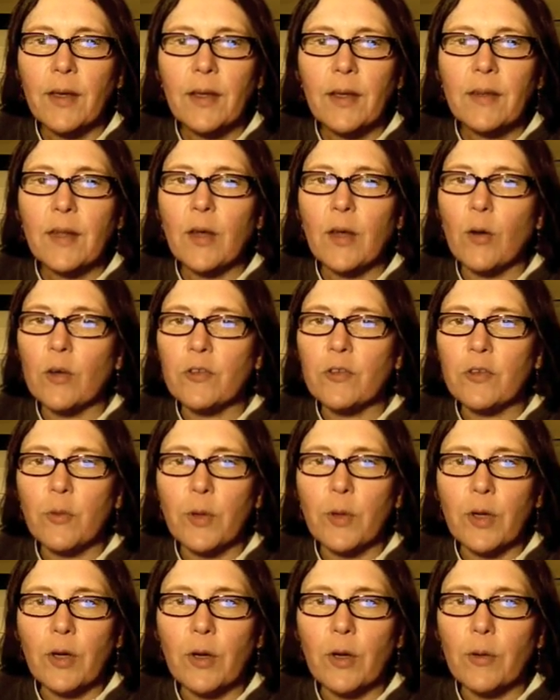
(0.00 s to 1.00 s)
They also
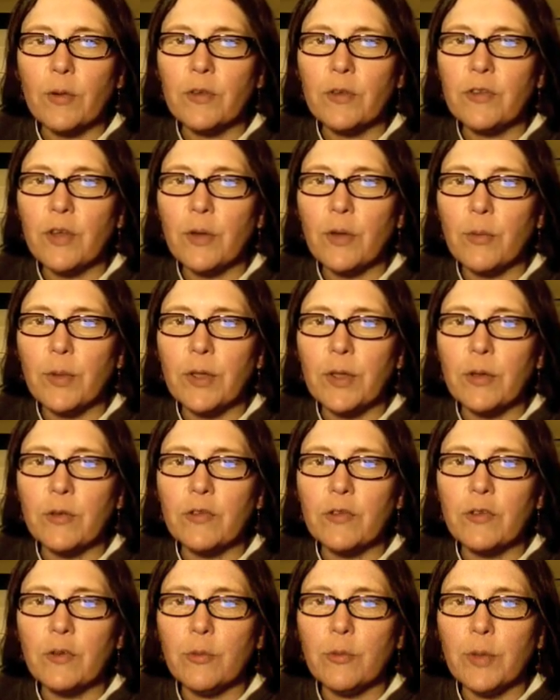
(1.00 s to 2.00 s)
encourage their readers
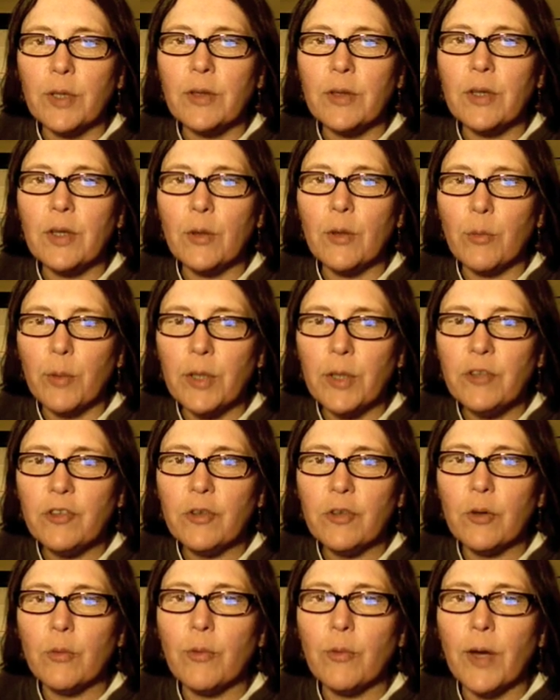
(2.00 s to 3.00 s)
to read the
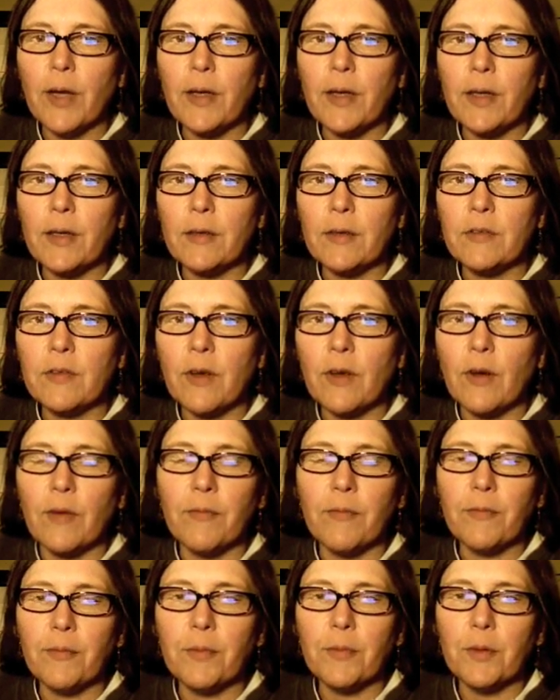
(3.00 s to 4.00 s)
original writings
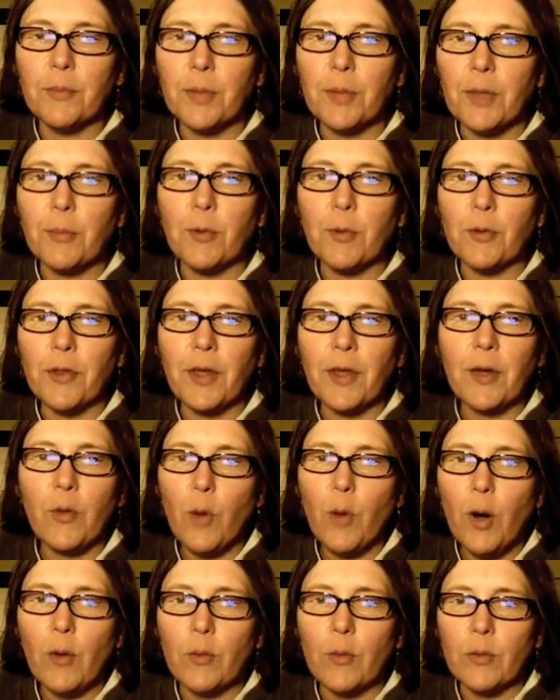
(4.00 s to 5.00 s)
of the people they
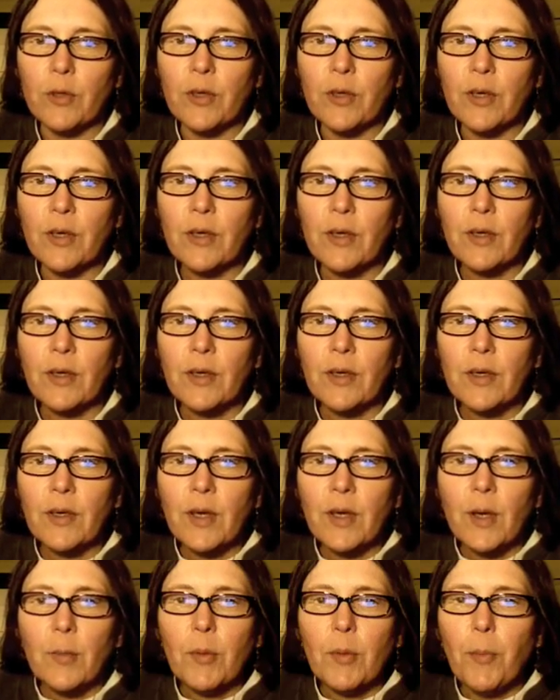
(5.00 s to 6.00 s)
quote.
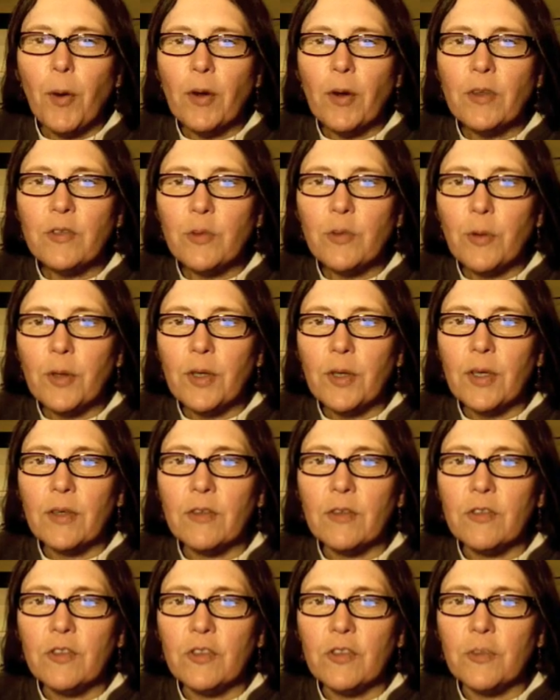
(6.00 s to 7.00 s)
But Barton's
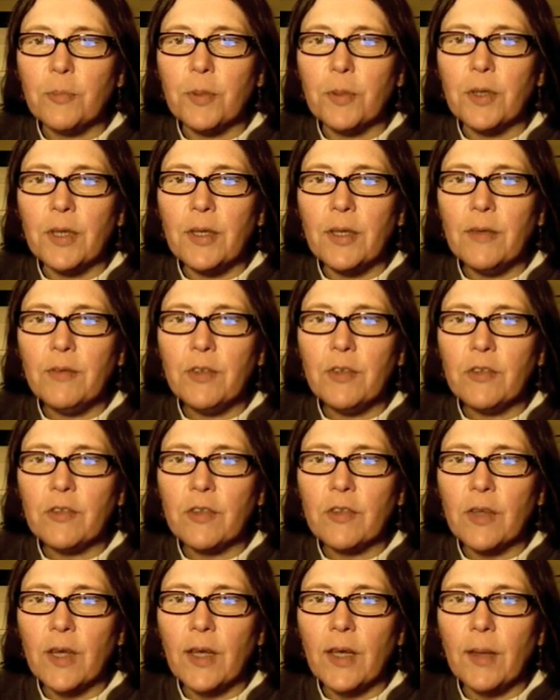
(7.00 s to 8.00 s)
audience just believes his
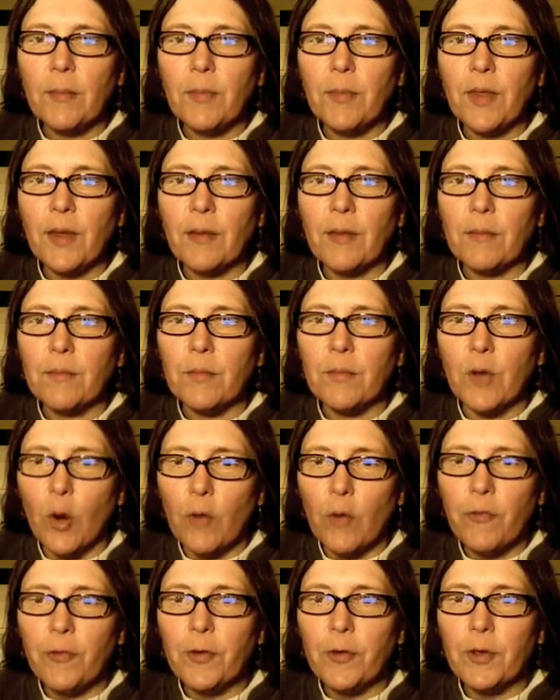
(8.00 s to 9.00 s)
claim that no
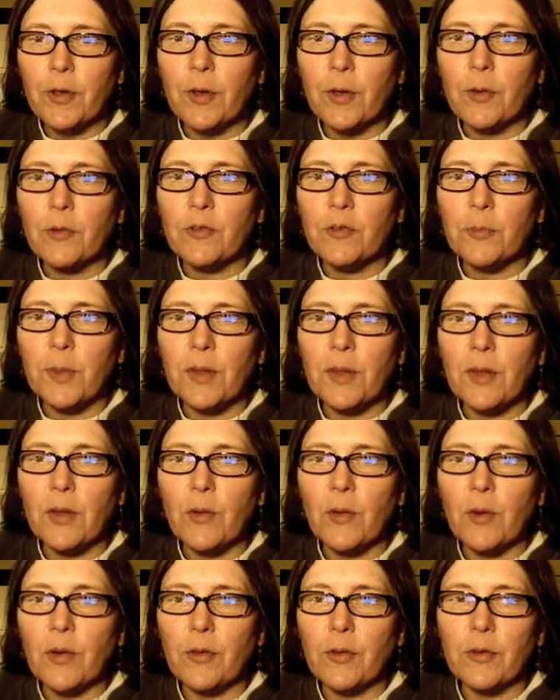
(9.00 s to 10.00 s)
footnotes mean the
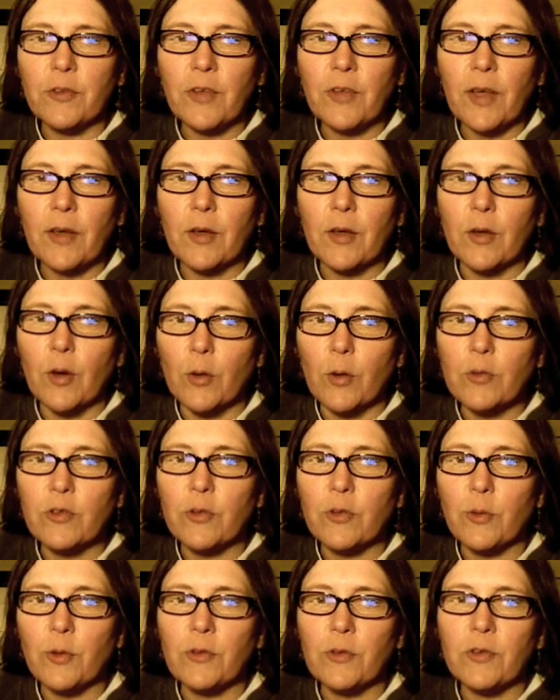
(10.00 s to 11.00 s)
authors had no
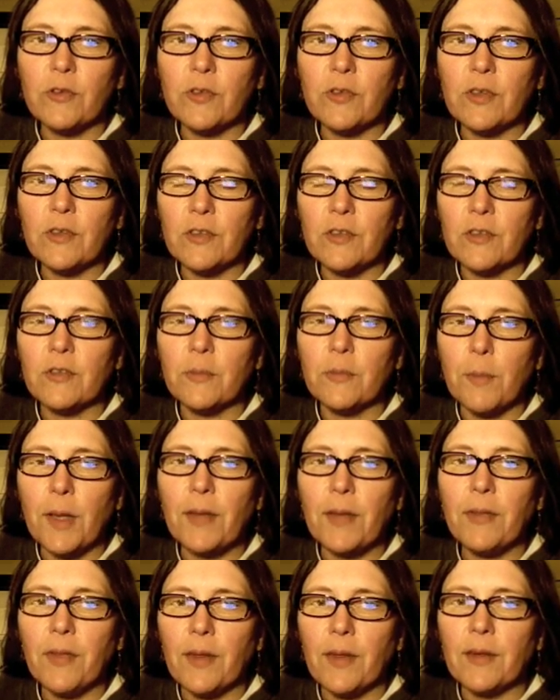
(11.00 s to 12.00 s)
sources and just
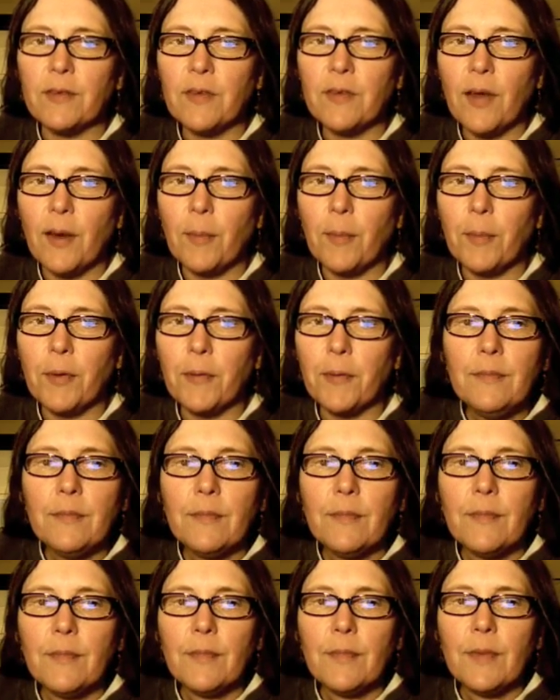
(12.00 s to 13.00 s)
made things up.
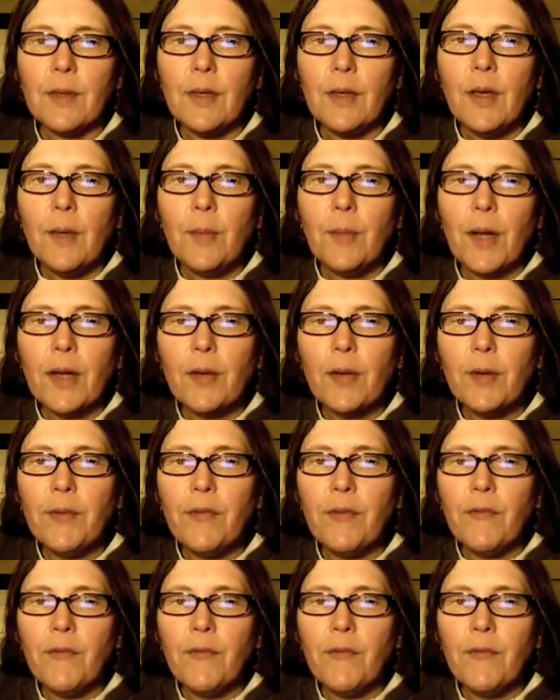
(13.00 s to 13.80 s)
But I go even